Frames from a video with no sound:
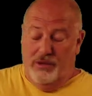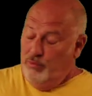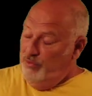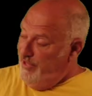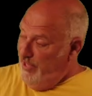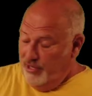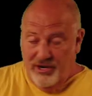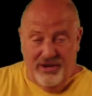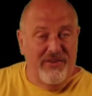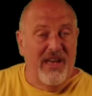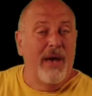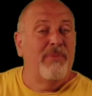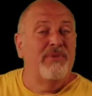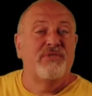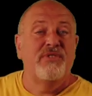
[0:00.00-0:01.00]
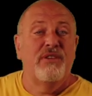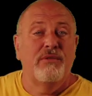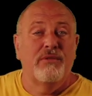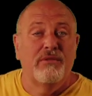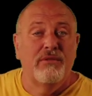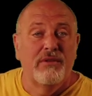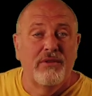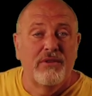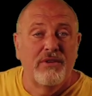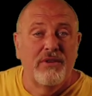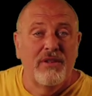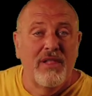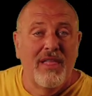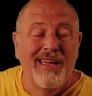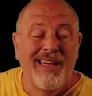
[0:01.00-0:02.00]
Well, that could have happened too.
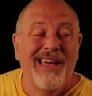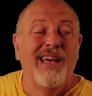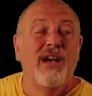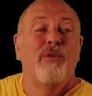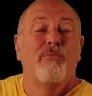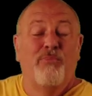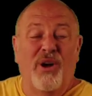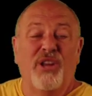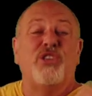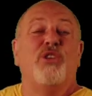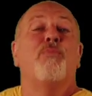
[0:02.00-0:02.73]
But